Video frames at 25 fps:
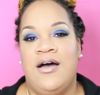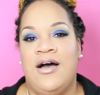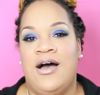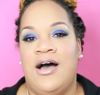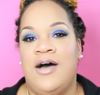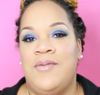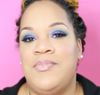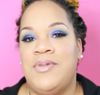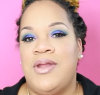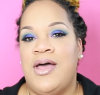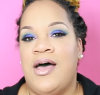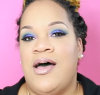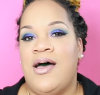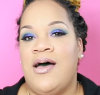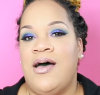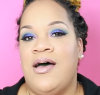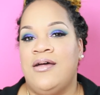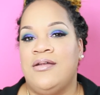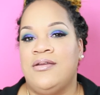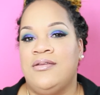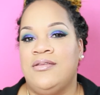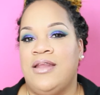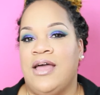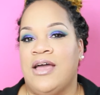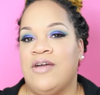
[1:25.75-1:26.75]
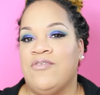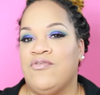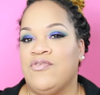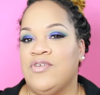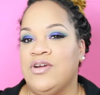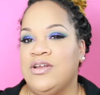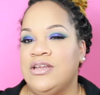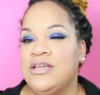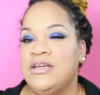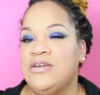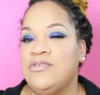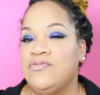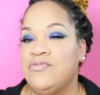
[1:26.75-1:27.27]
I'm not like
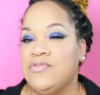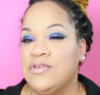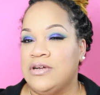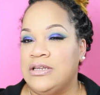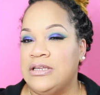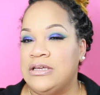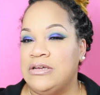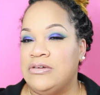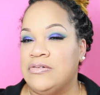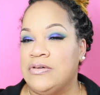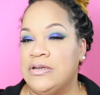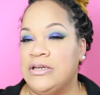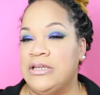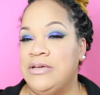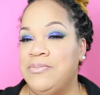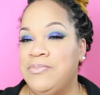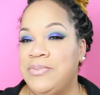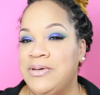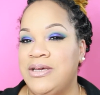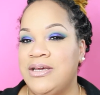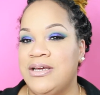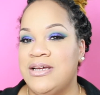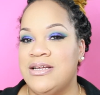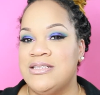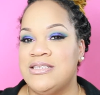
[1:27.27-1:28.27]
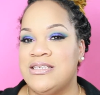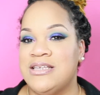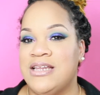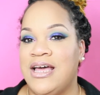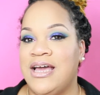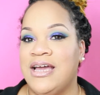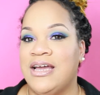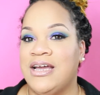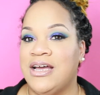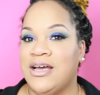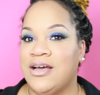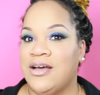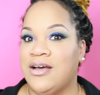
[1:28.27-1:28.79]
really big into
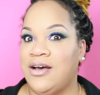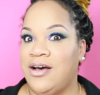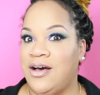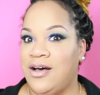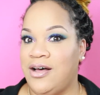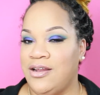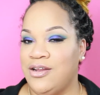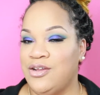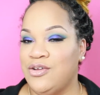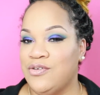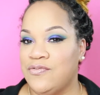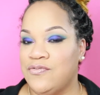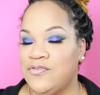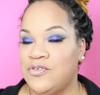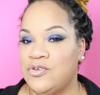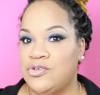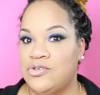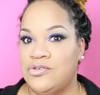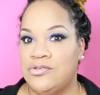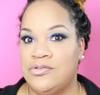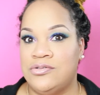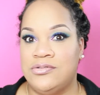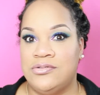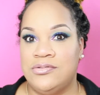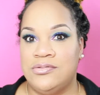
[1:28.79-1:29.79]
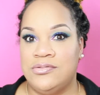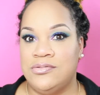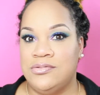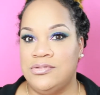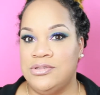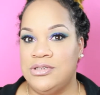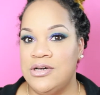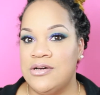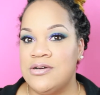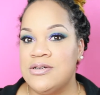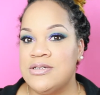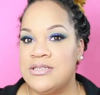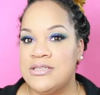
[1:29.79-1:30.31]
like colorful
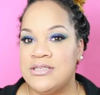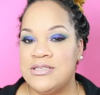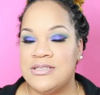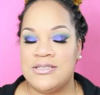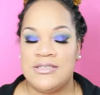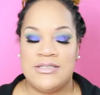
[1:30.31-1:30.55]
looks.